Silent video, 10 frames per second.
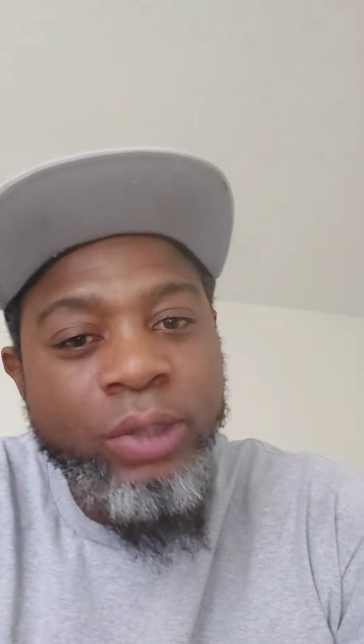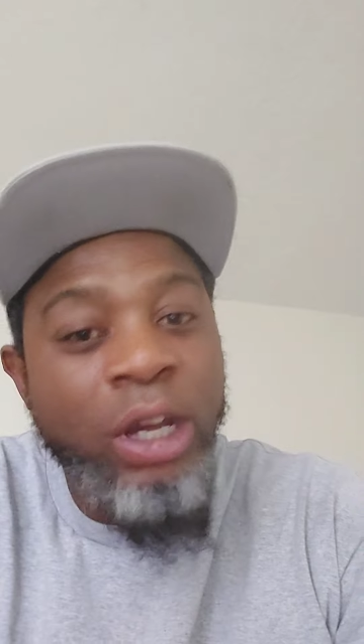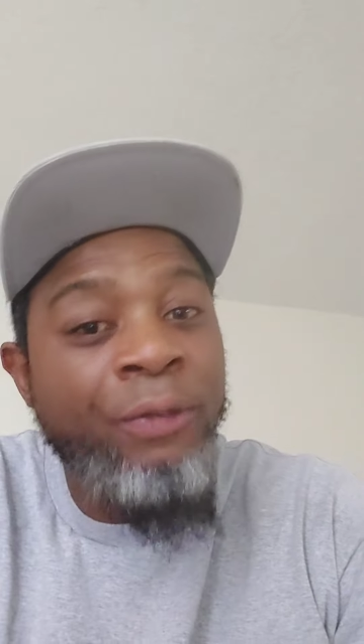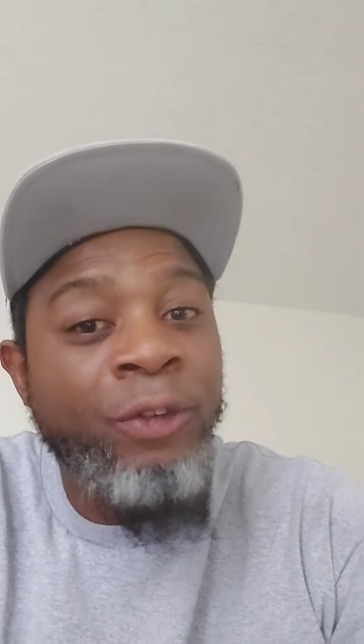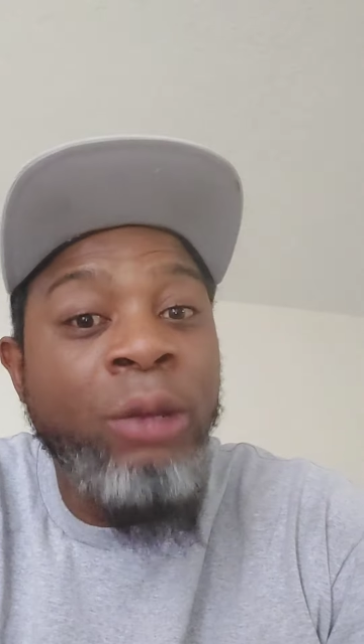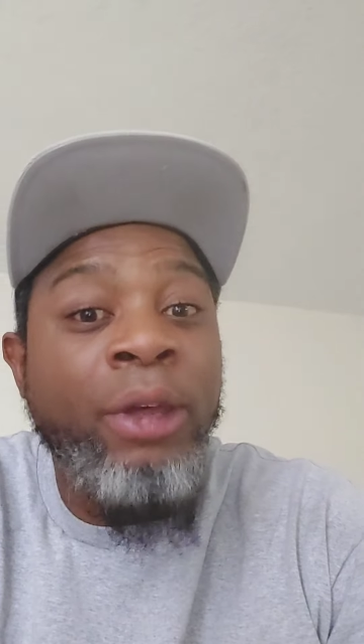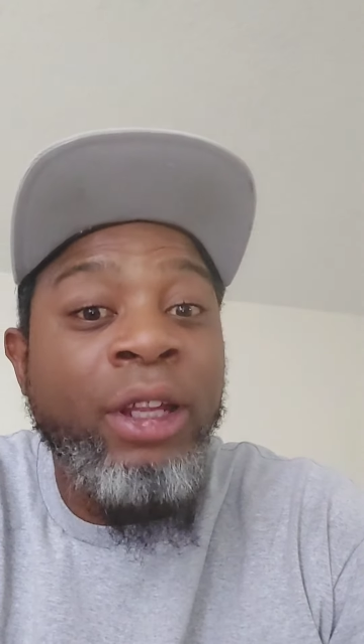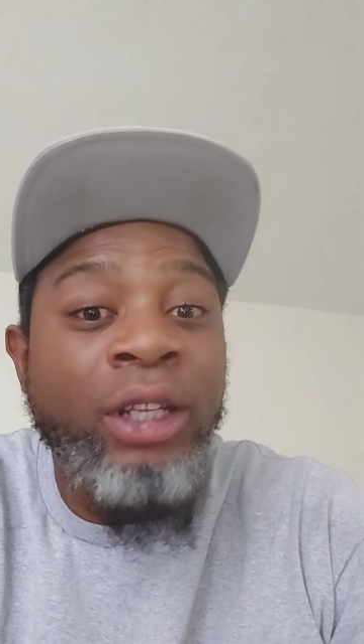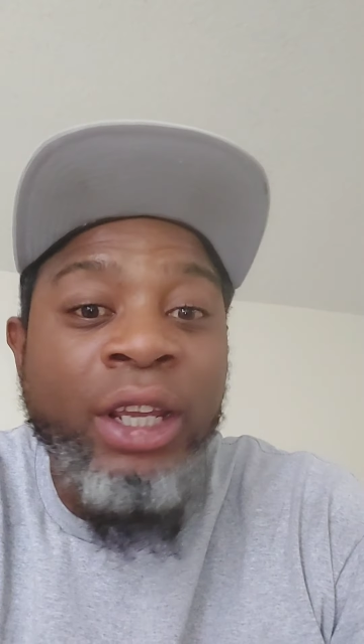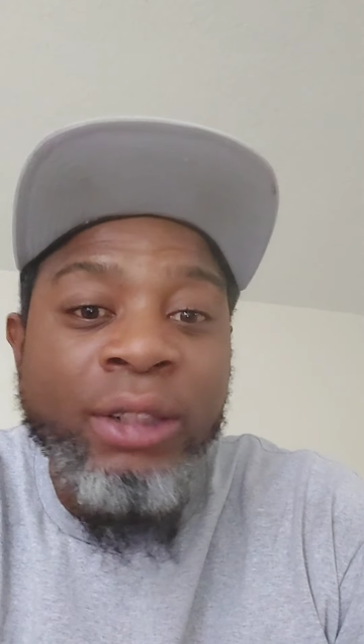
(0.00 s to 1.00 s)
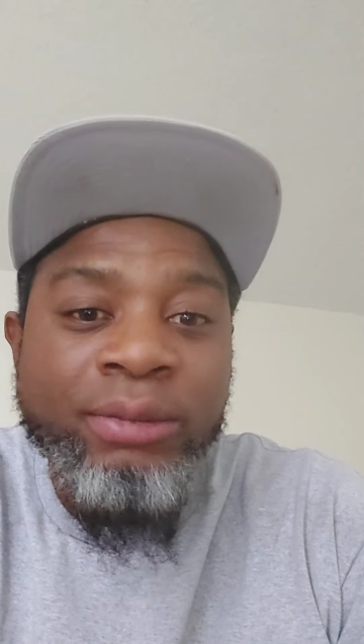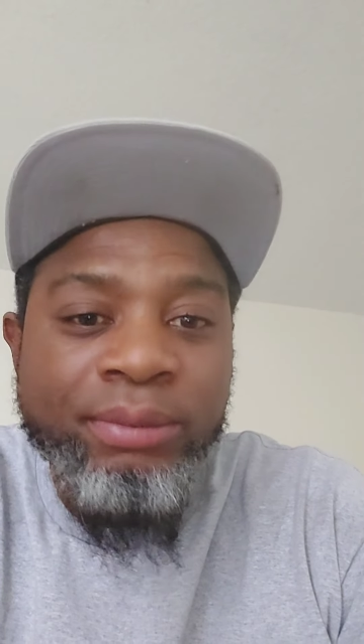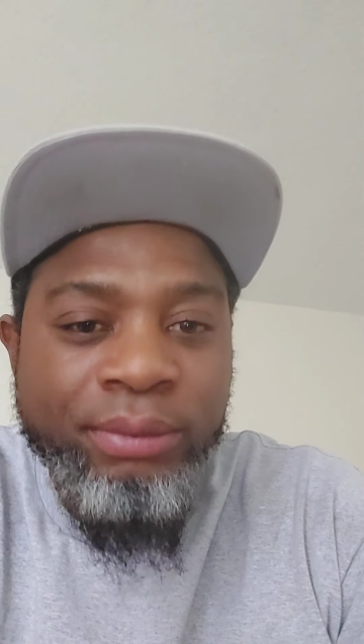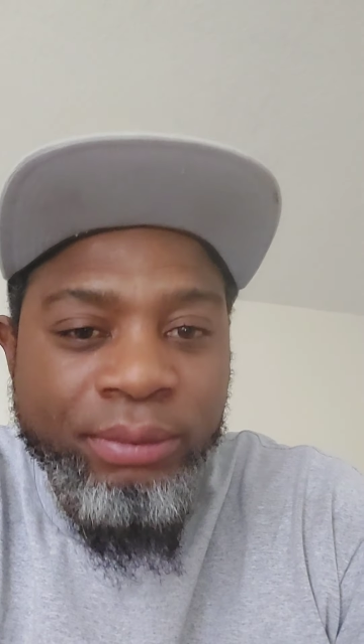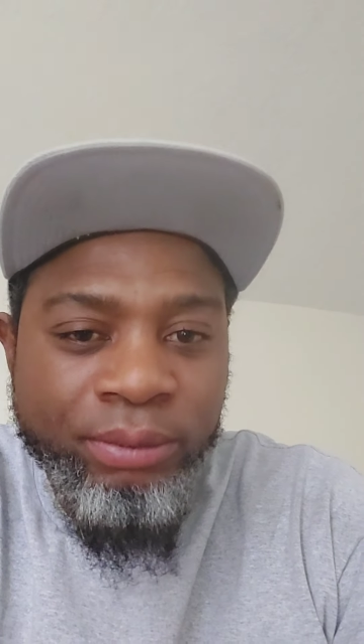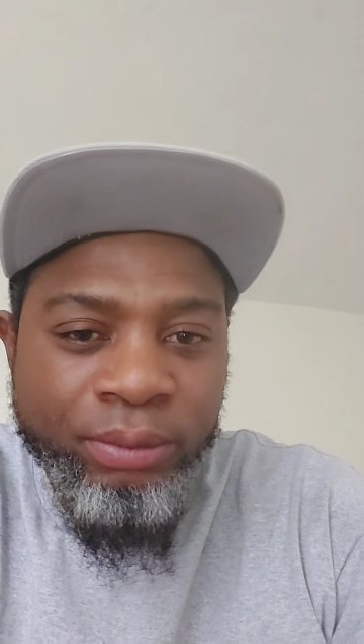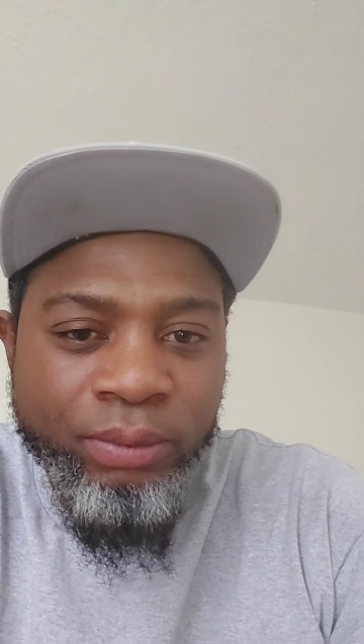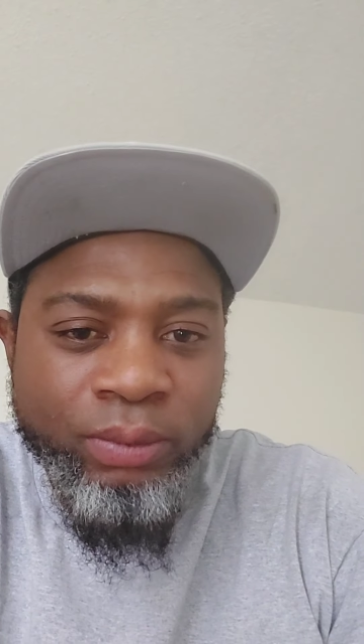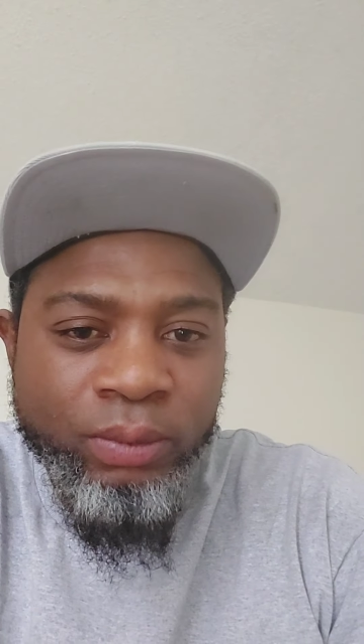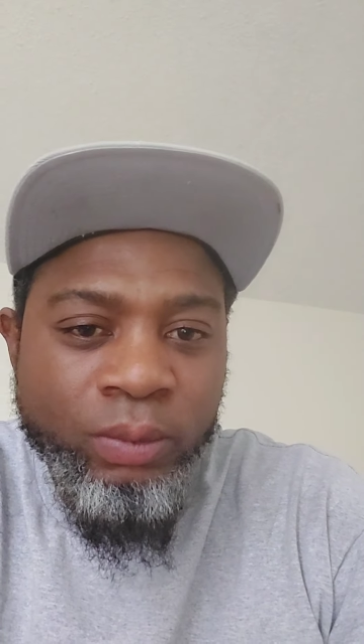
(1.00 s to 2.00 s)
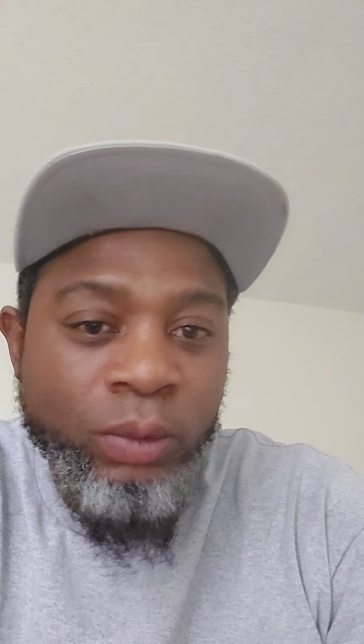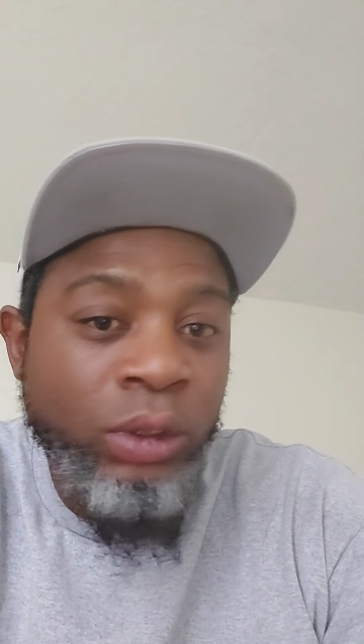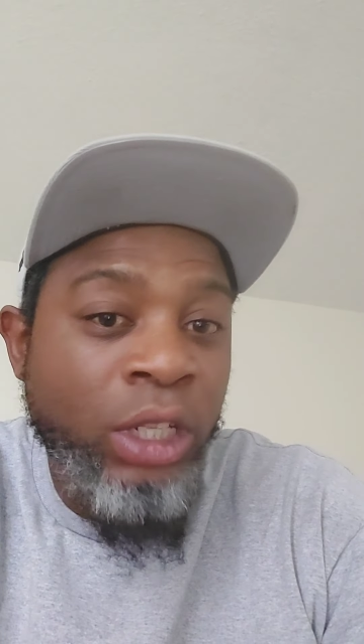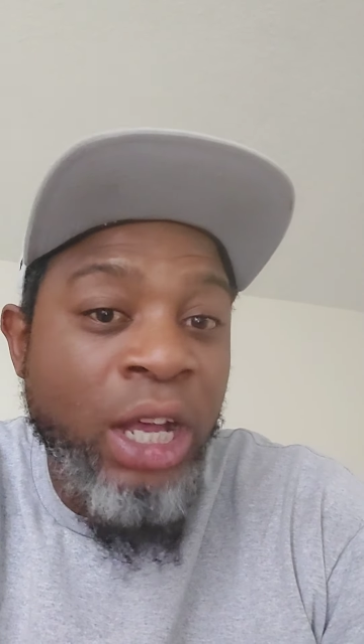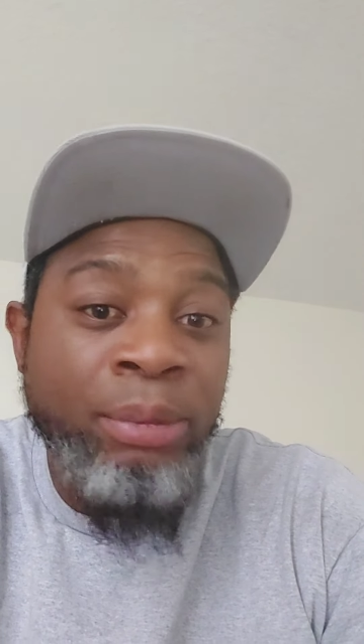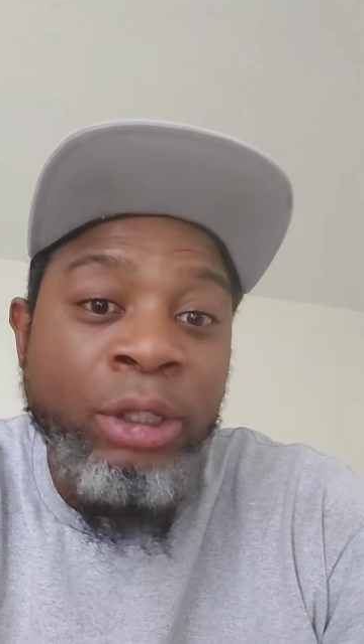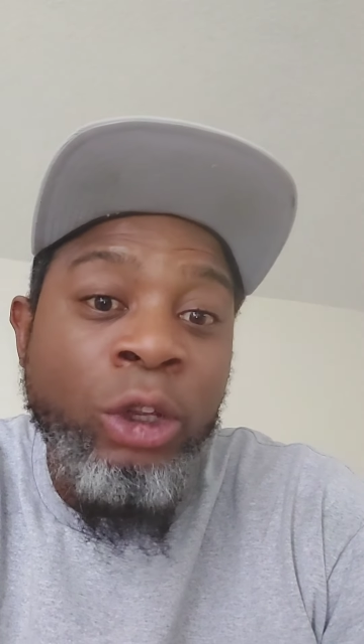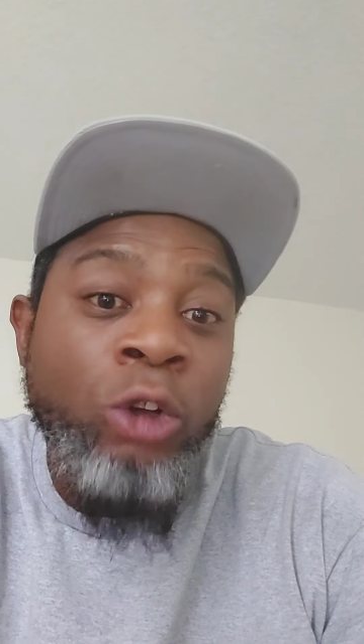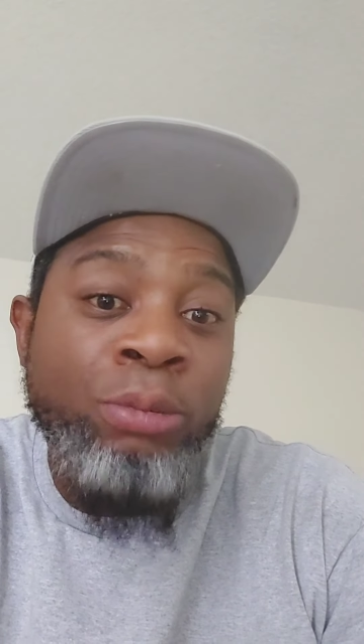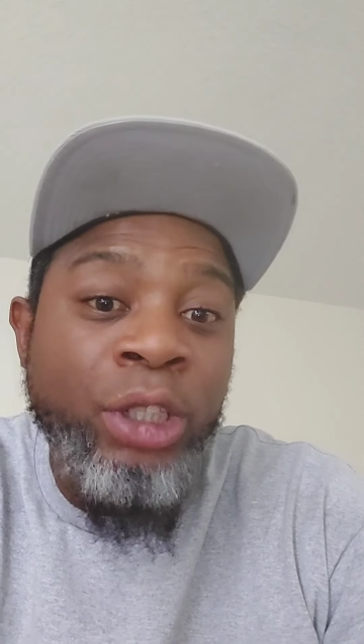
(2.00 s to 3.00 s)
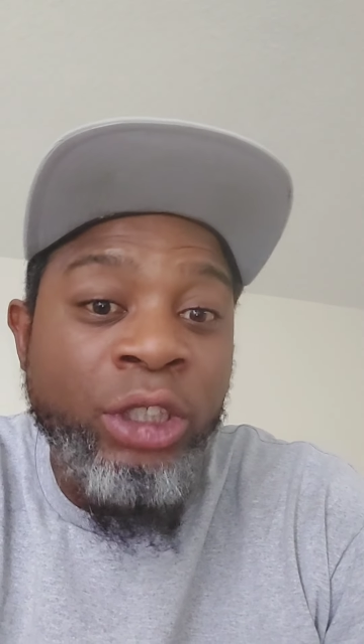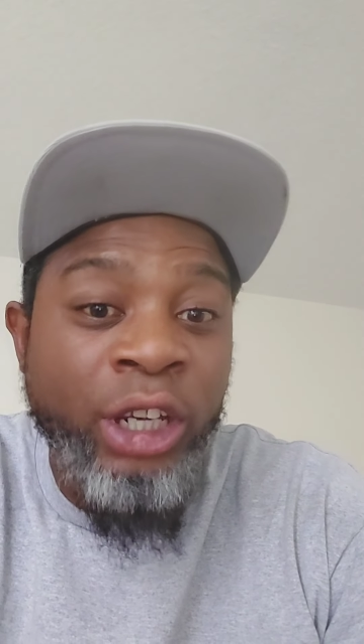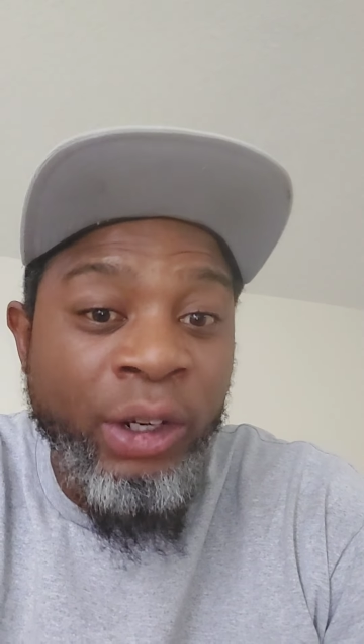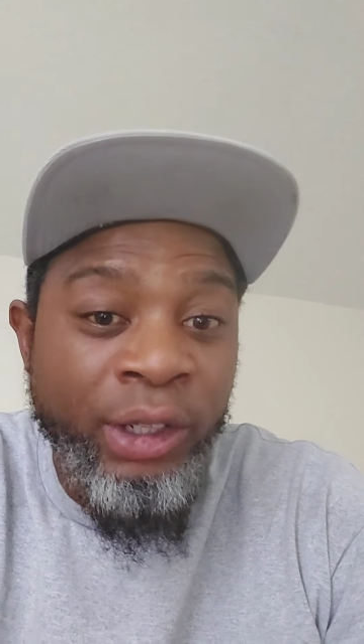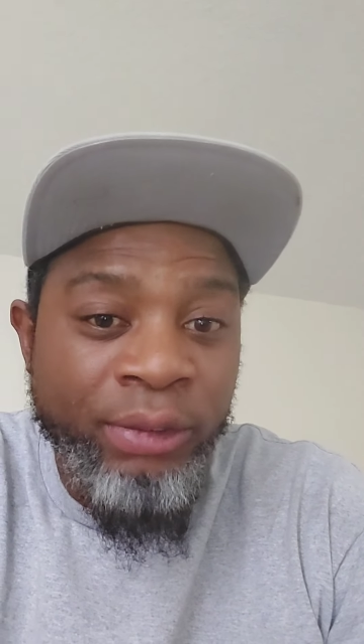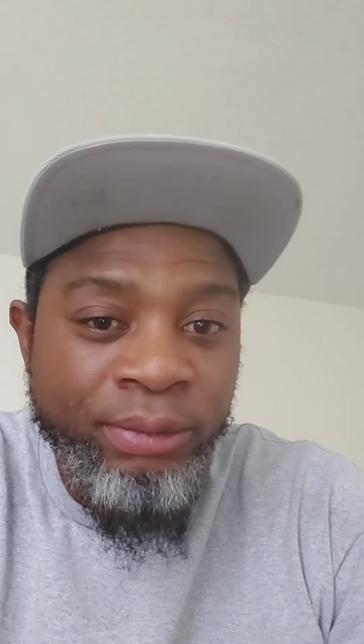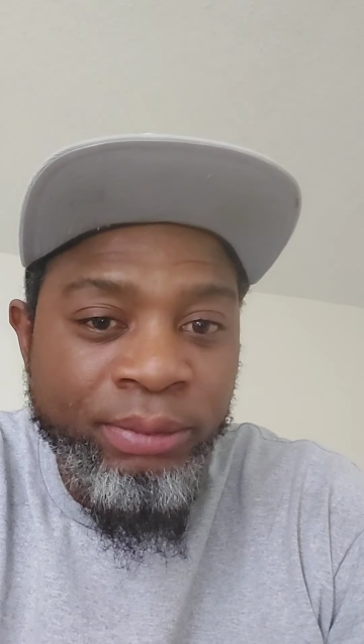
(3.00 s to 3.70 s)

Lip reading: I'm from LA, Compton, Long Beach area.